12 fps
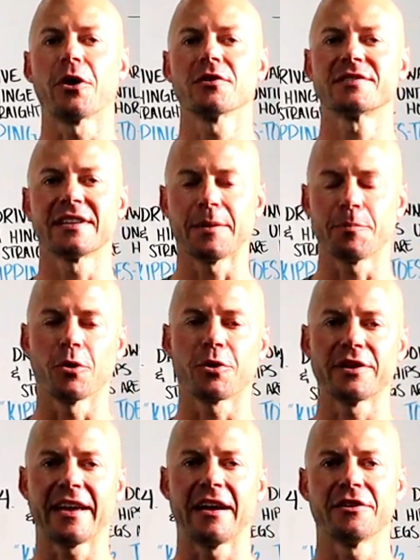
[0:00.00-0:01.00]
parts that I
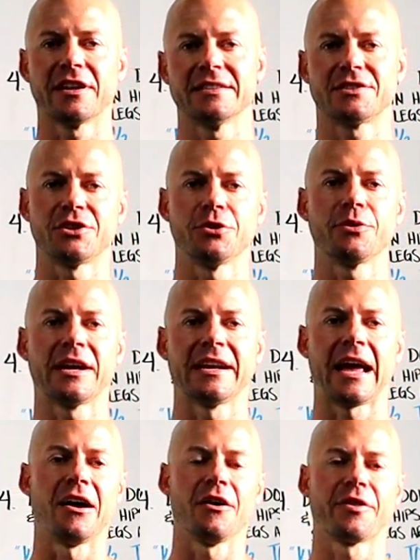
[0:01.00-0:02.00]
broke it down into, and
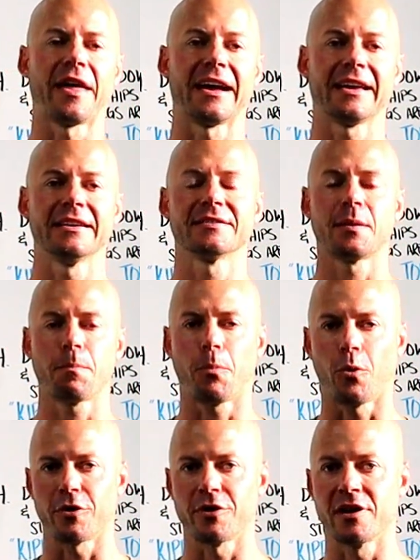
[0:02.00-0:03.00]
how that is
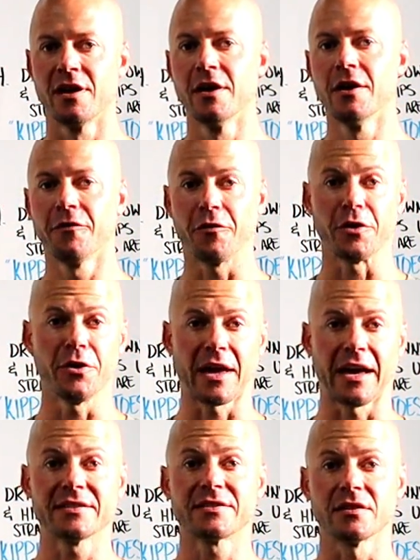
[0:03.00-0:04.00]
important for you
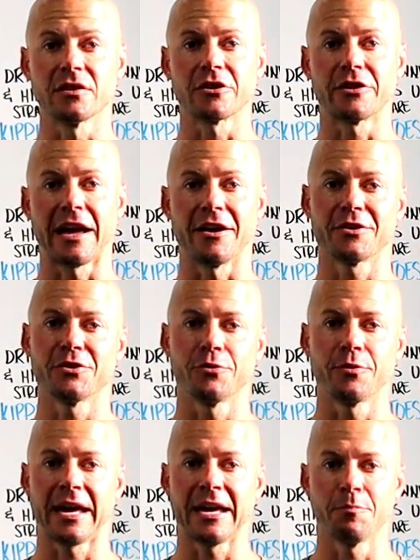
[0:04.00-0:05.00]
guys to learn how to
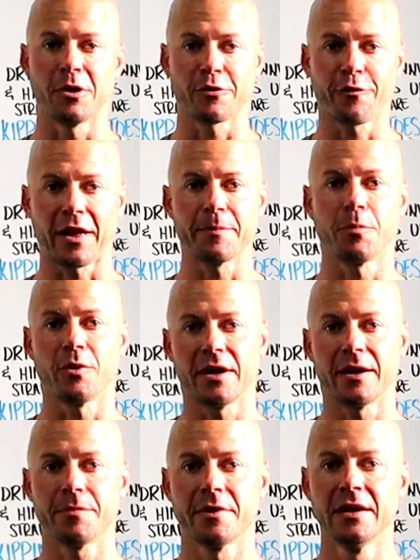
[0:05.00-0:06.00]
do a butterfly pull
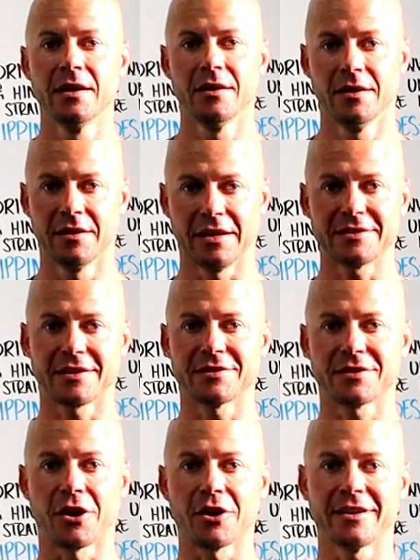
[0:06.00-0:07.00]
up. Let's get
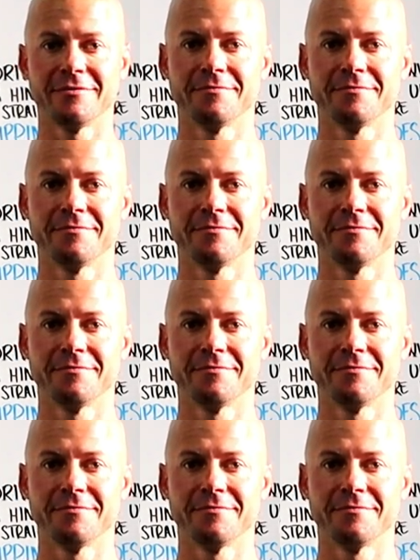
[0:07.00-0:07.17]
started.